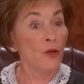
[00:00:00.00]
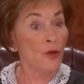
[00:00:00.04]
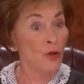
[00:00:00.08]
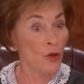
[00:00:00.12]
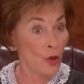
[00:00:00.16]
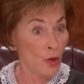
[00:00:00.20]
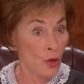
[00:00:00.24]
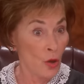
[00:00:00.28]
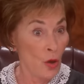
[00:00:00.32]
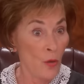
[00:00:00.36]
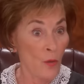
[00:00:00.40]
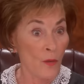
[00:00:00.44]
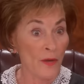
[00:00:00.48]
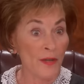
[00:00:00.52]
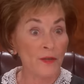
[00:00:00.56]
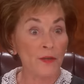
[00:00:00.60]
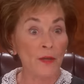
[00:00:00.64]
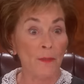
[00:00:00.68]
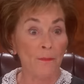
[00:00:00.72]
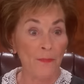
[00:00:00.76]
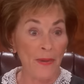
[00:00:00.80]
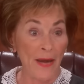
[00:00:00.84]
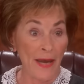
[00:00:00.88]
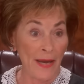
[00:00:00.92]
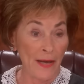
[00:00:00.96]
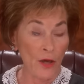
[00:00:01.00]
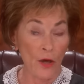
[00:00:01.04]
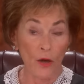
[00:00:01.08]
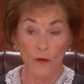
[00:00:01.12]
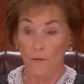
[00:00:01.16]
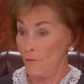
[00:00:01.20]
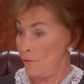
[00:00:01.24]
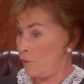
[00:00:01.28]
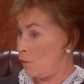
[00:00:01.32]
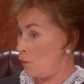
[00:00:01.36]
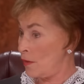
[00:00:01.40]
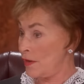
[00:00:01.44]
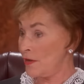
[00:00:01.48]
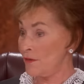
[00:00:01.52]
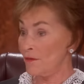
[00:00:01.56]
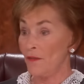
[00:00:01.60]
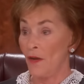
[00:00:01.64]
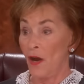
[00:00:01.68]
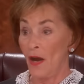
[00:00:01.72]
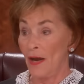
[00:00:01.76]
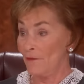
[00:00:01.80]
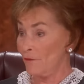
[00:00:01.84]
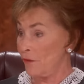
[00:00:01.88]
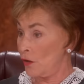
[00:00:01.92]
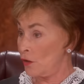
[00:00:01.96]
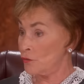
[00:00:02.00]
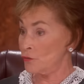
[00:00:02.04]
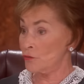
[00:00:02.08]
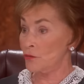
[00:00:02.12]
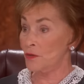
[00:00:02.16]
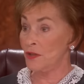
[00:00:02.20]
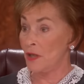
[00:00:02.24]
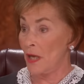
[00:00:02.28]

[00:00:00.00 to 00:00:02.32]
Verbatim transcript: You're going to pay her forty-five hundred